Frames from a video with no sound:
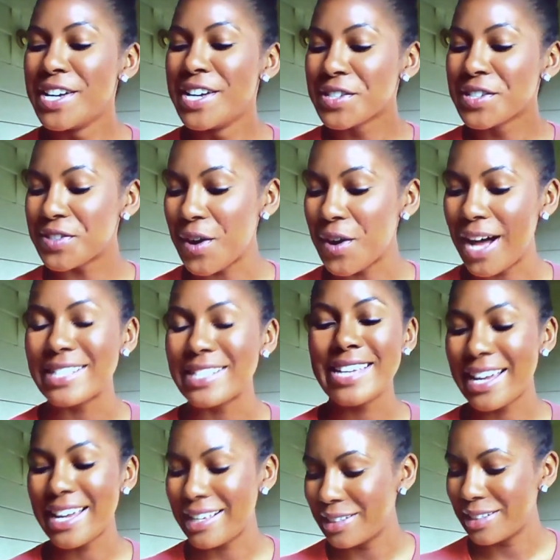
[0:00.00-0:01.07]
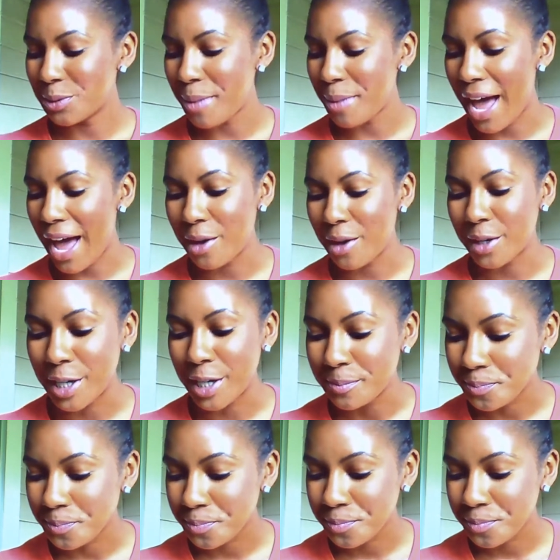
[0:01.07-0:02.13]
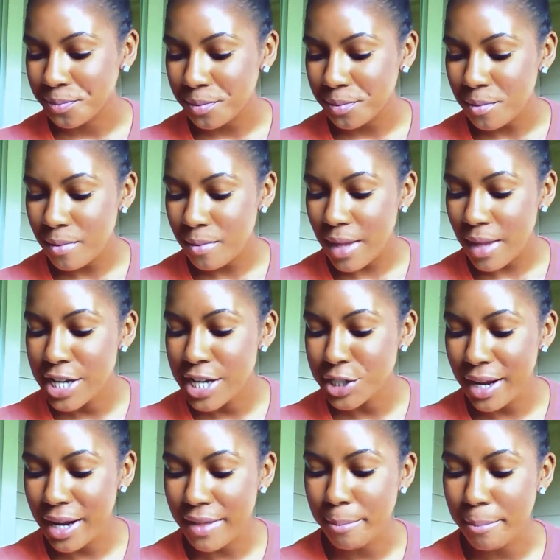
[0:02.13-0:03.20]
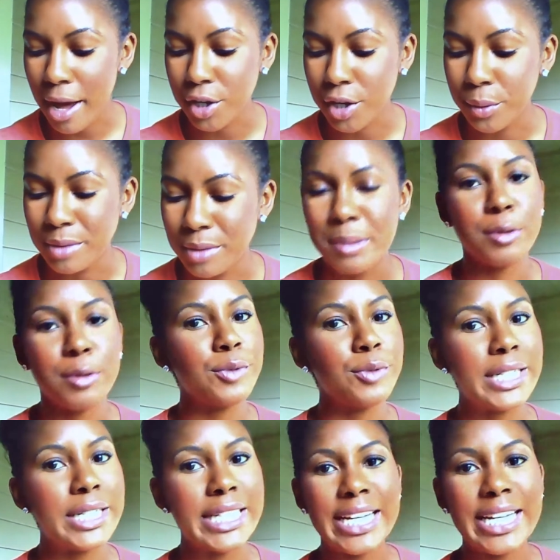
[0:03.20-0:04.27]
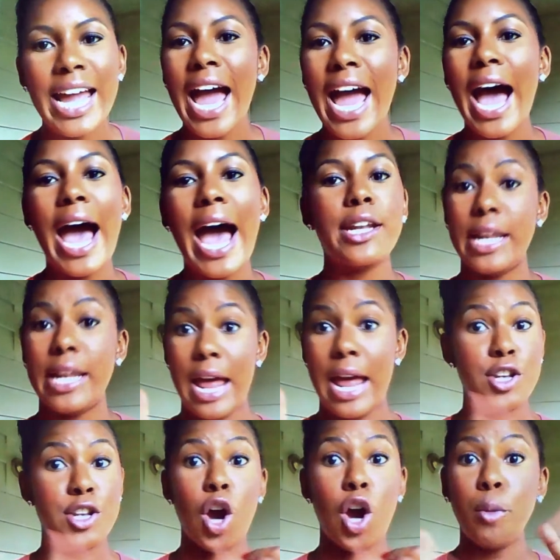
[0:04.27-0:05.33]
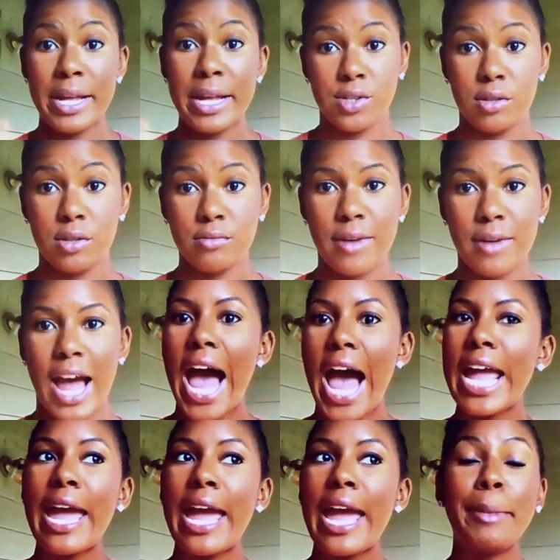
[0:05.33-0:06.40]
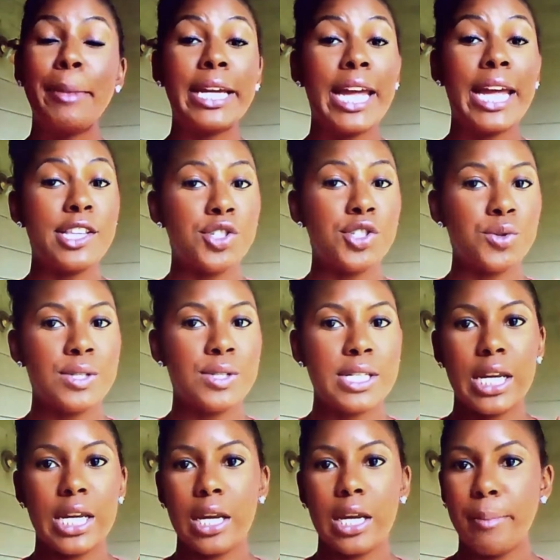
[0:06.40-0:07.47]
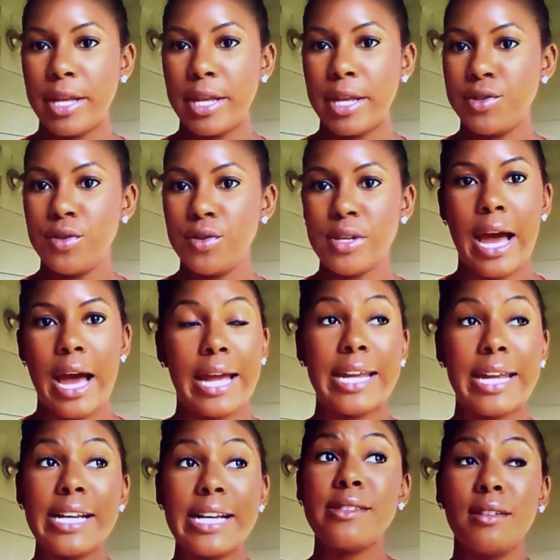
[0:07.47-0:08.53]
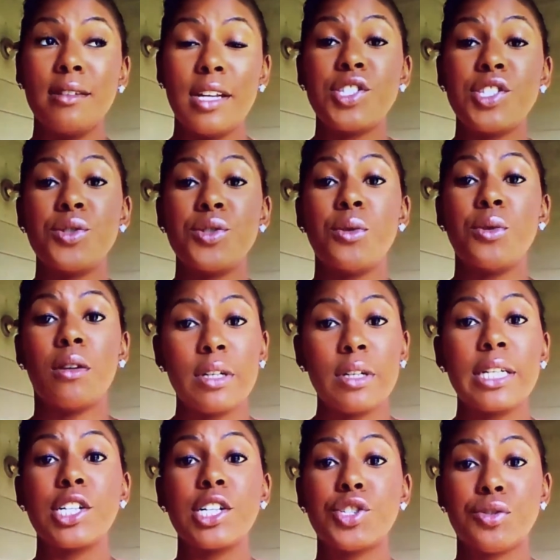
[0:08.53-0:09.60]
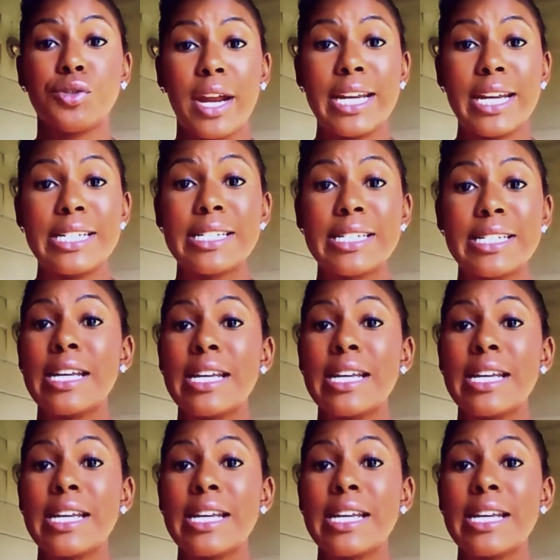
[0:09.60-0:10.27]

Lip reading: So I'll take a little powder. I don't have that powder with me, but really, no pencil. I am against using pencils, I guess, unless you are really a trained